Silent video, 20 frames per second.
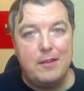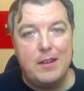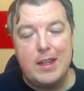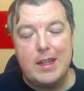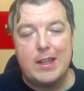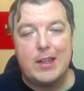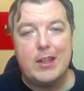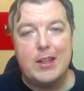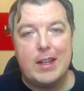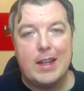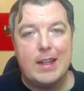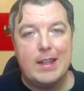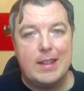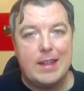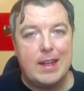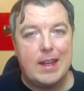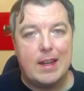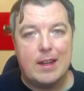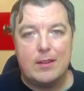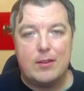really good
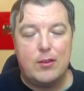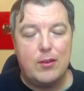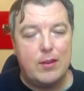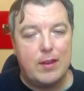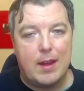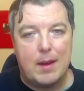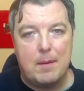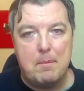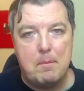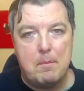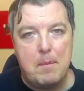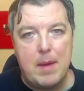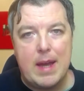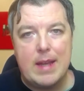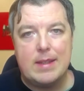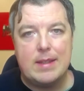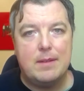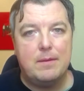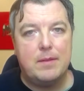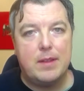idea to do that
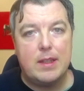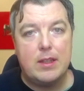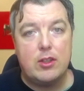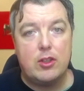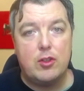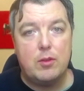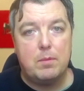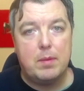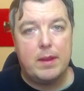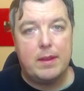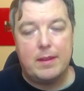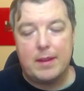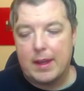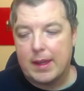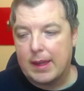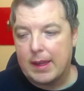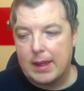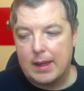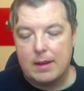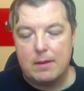massively stupid
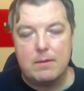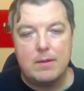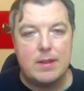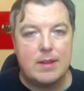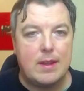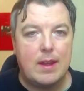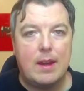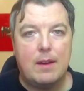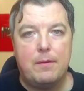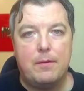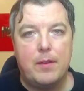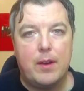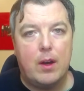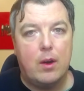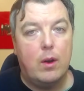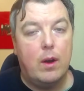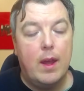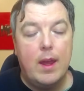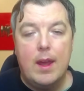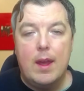thing and it was their
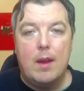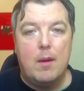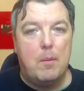fault,